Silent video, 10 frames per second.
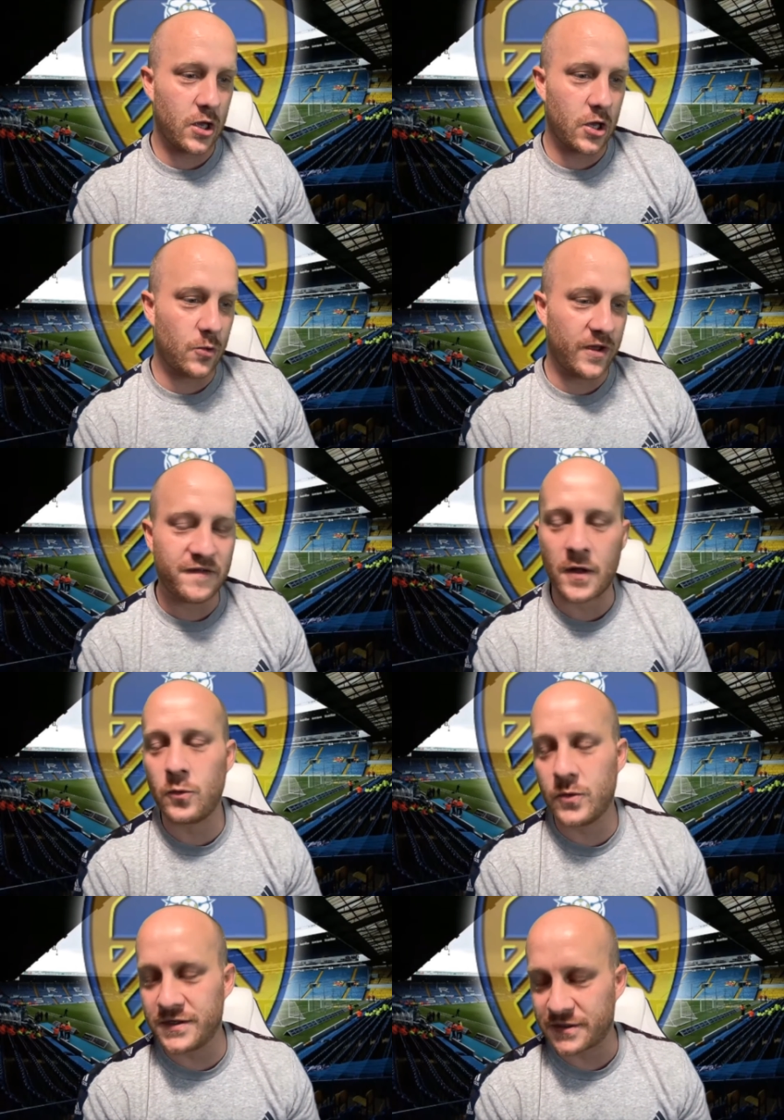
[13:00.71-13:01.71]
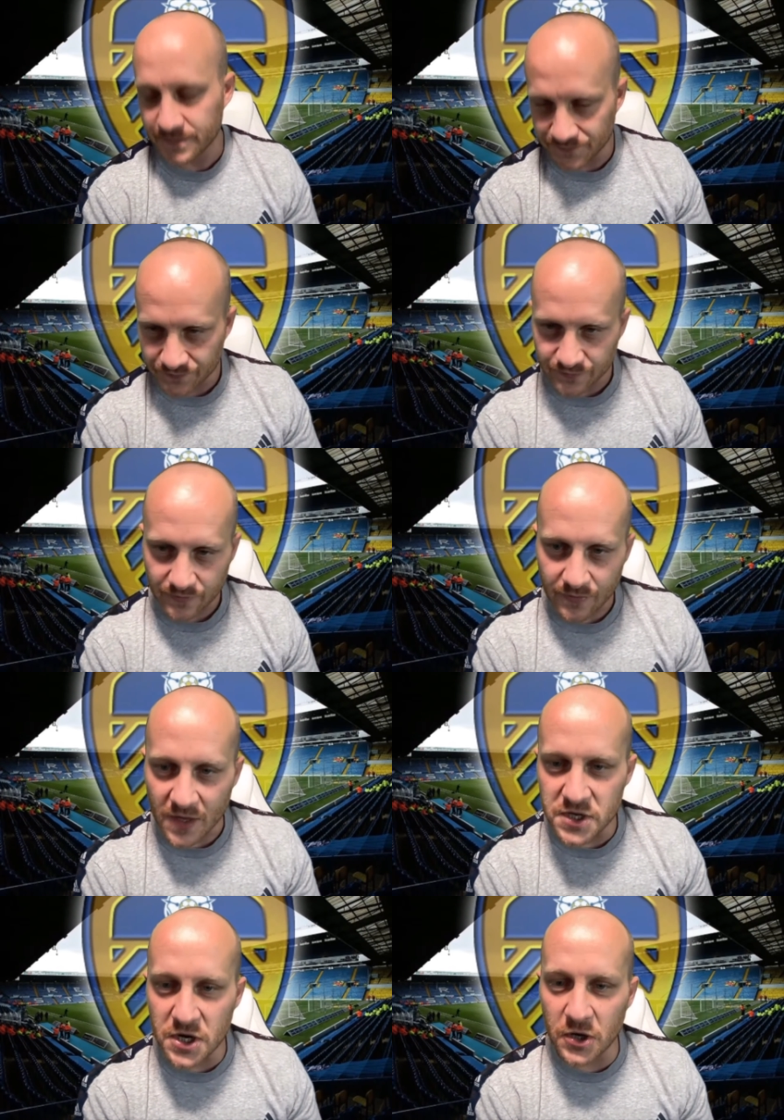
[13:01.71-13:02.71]
who he felt was,
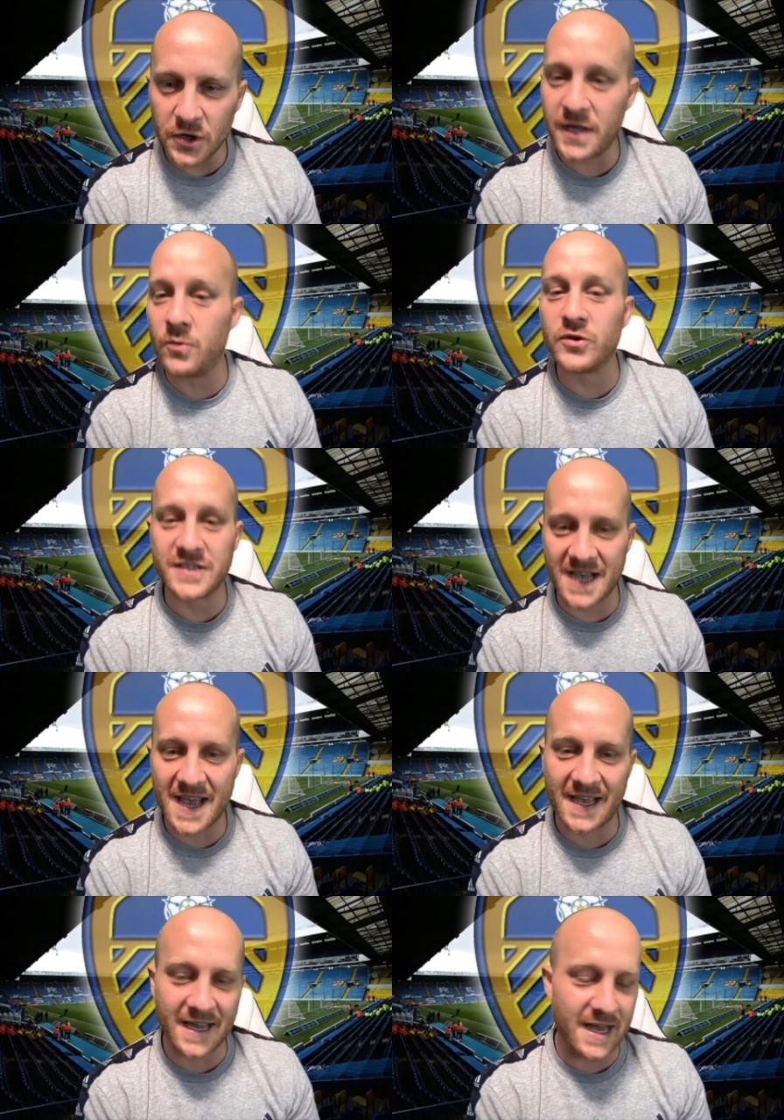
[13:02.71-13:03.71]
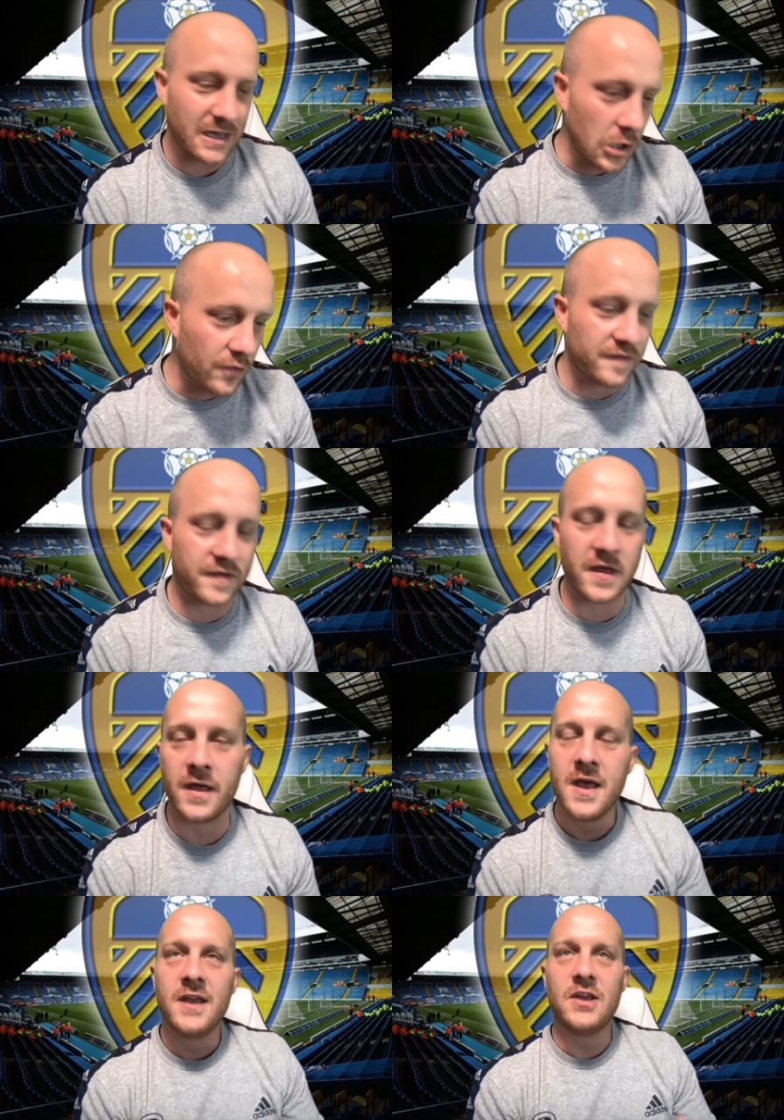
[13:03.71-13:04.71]
you know, he would take, and I love that
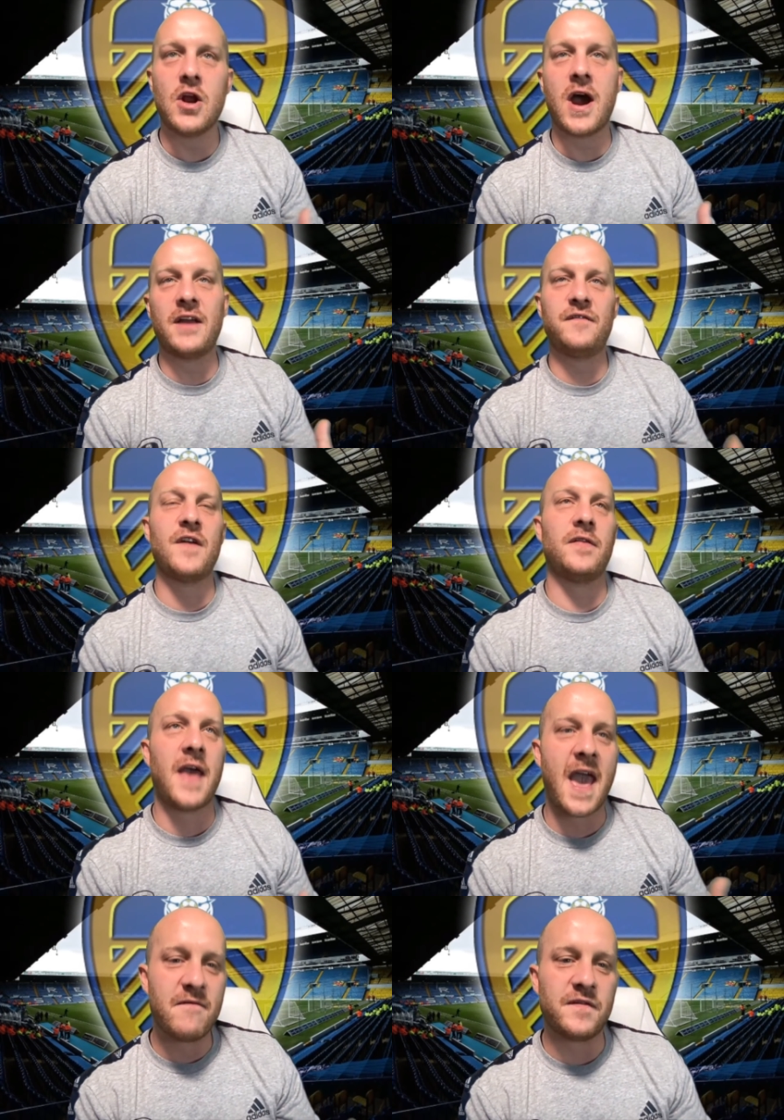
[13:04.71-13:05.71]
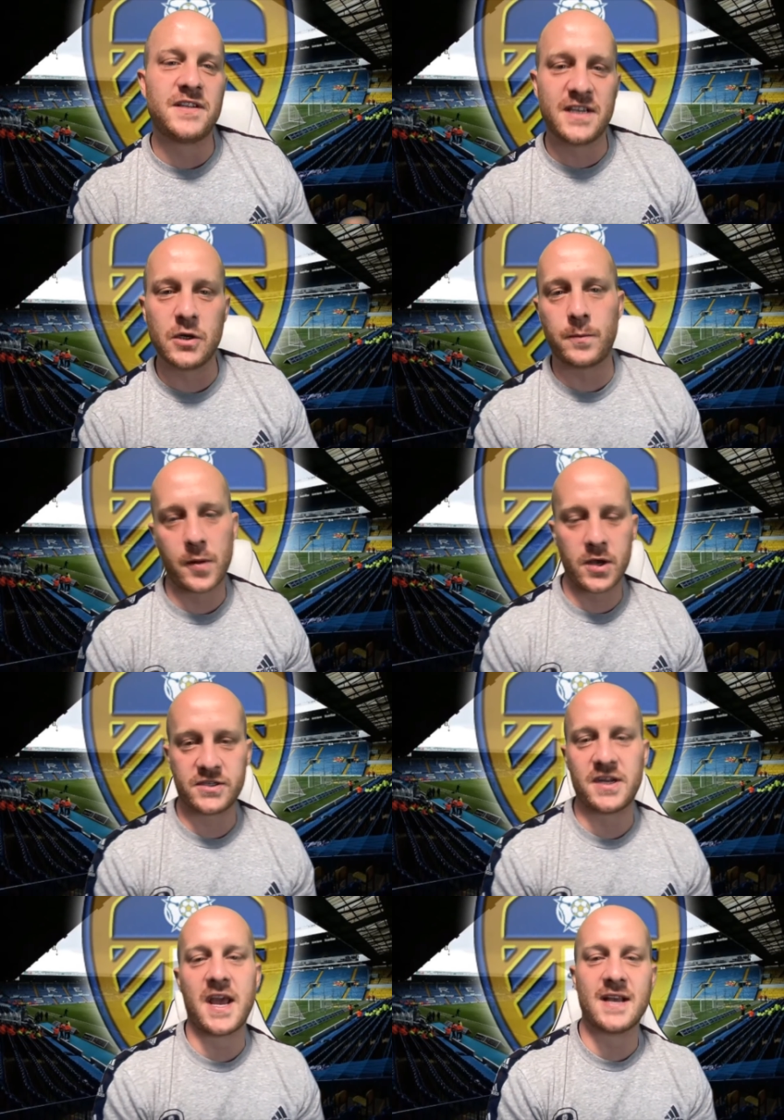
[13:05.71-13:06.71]
you know, I felt that every single
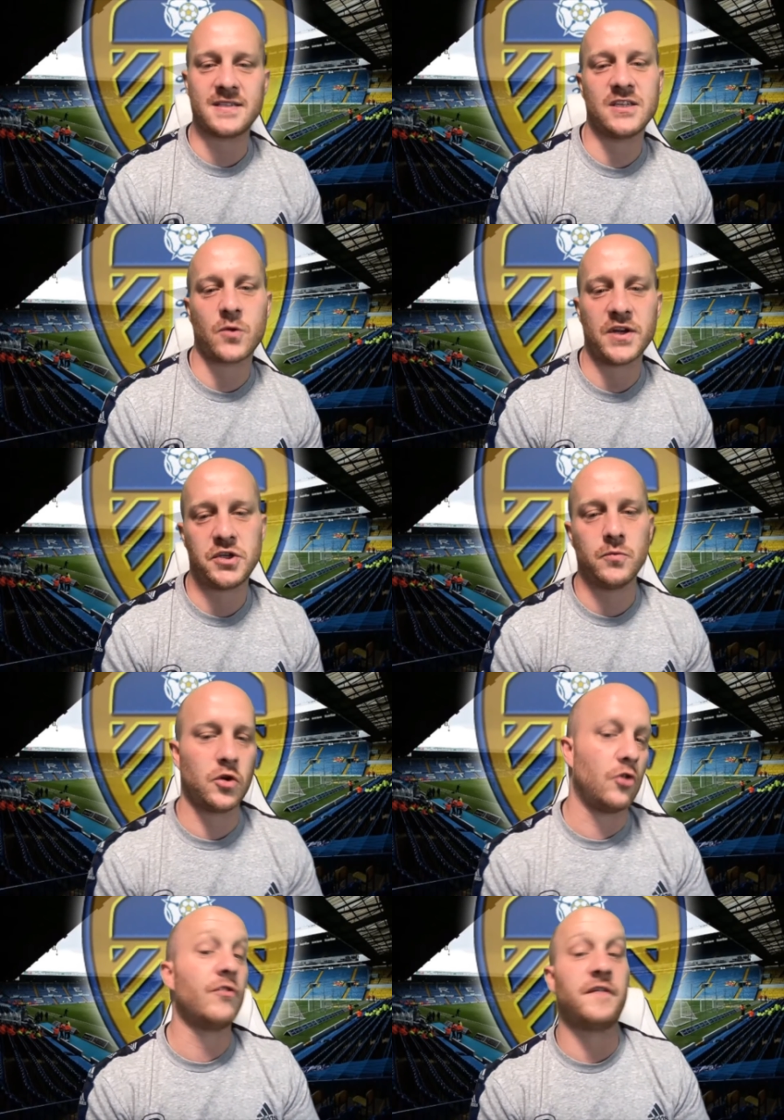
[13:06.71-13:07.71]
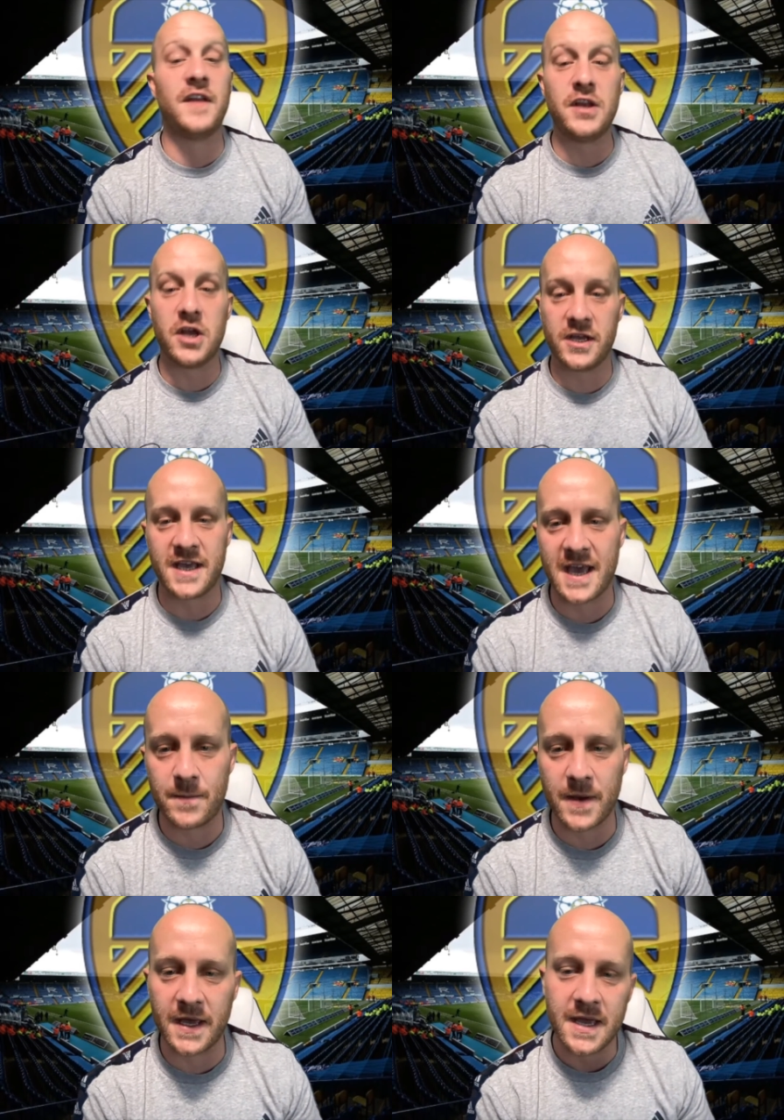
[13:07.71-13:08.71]
person I asked this question will go Raphinha and
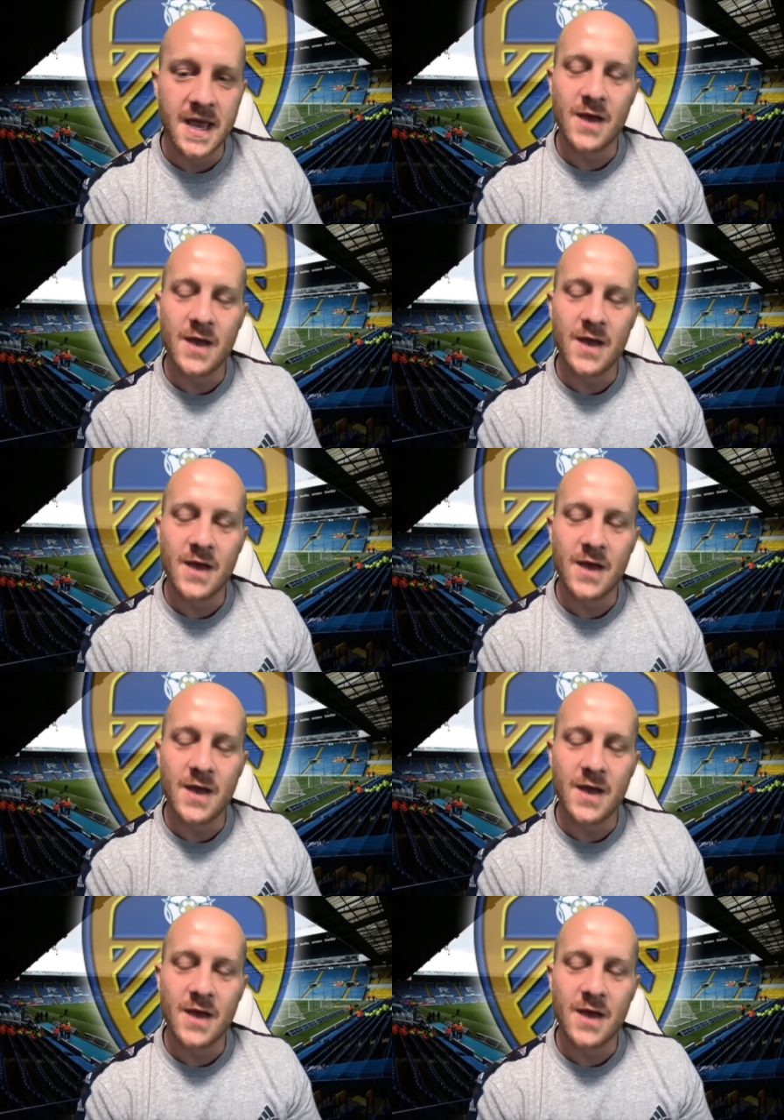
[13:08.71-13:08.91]
KP.